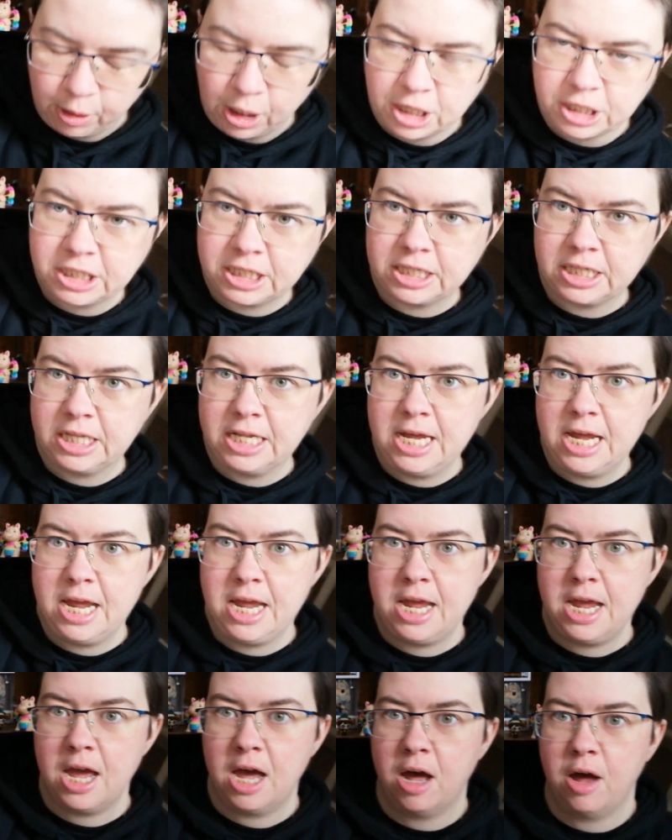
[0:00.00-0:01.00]
Plus
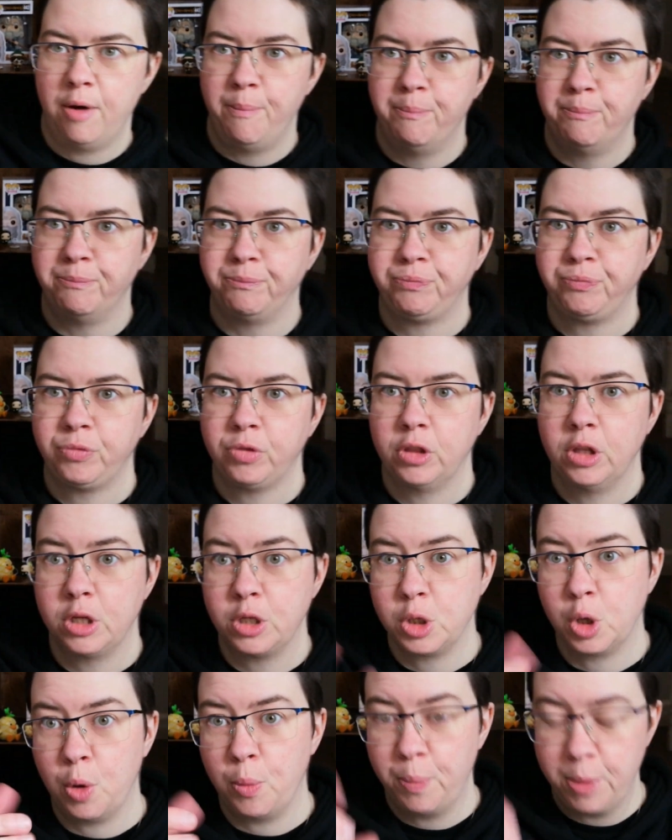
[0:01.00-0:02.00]
the
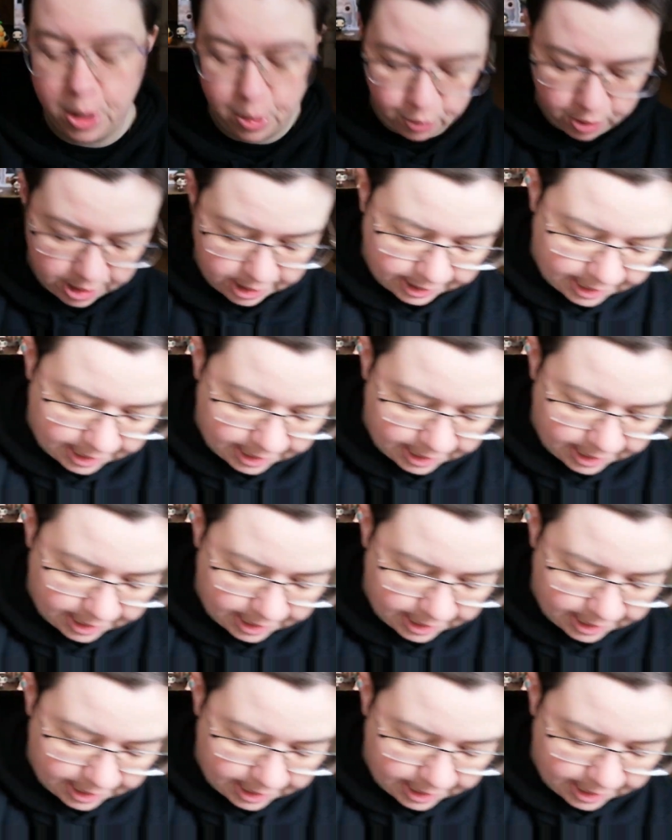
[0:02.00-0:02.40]
top bit